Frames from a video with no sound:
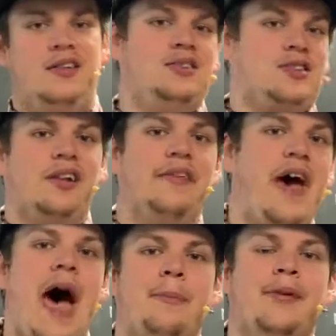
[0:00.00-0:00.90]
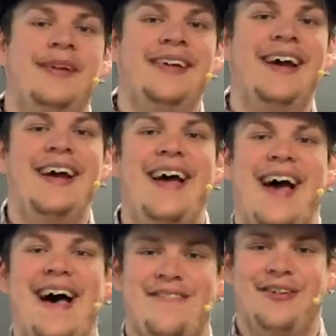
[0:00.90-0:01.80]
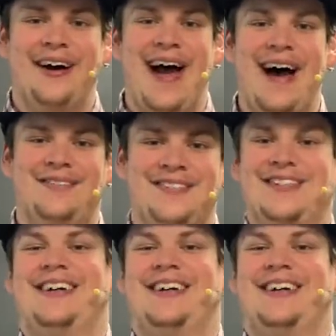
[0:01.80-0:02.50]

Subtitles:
just live happily ever after.